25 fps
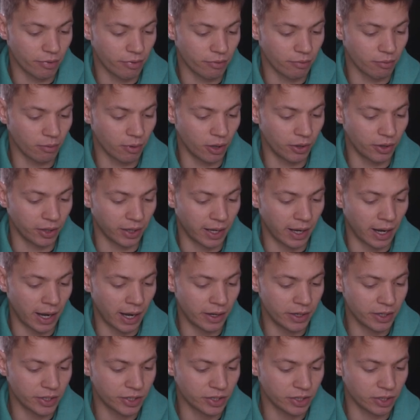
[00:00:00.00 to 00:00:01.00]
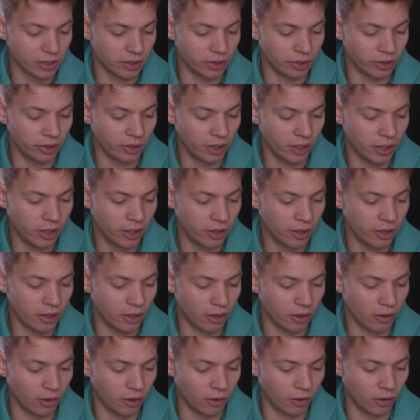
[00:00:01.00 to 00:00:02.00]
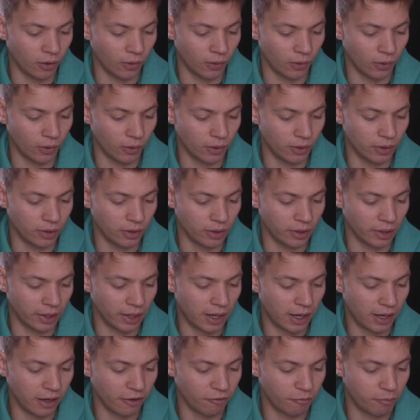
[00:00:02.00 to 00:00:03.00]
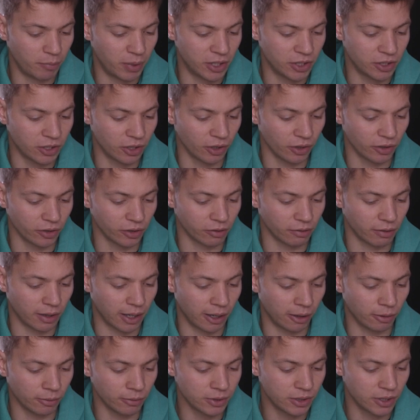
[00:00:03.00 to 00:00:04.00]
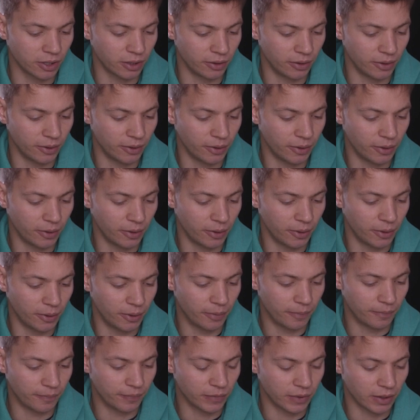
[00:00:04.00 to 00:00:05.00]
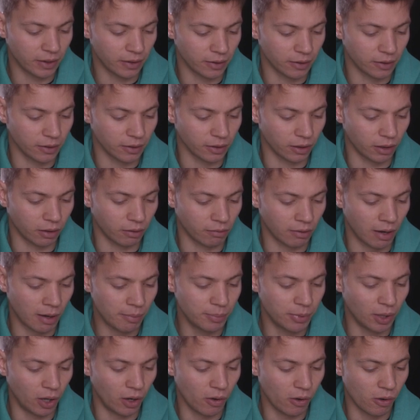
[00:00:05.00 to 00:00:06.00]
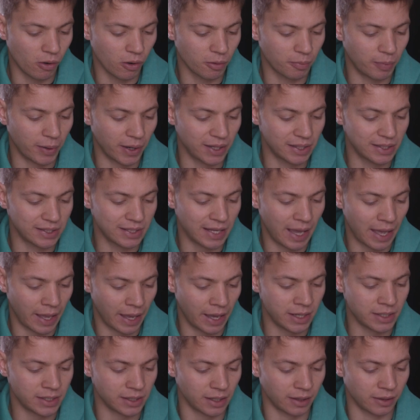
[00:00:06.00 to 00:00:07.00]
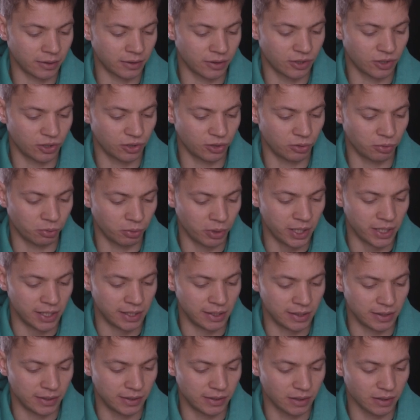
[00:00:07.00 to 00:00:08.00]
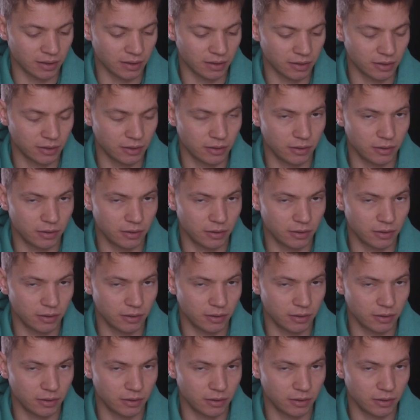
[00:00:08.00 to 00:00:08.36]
Throw the garnished lure or live pigeon on the ground. Grab the hawk by its head and squeeze.